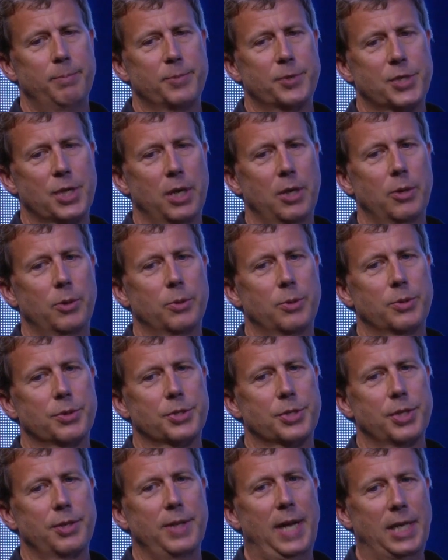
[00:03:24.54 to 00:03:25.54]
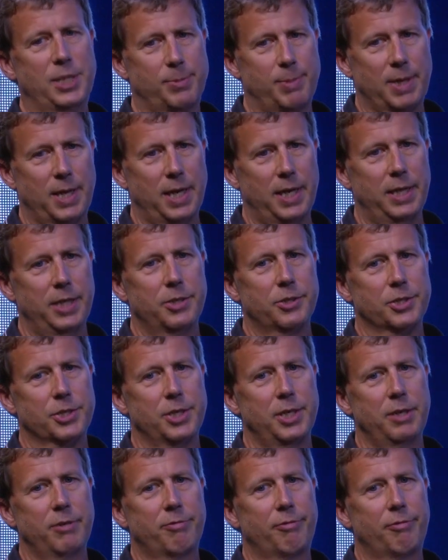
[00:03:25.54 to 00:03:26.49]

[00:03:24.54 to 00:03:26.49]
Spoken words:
So that's been kind of interesting.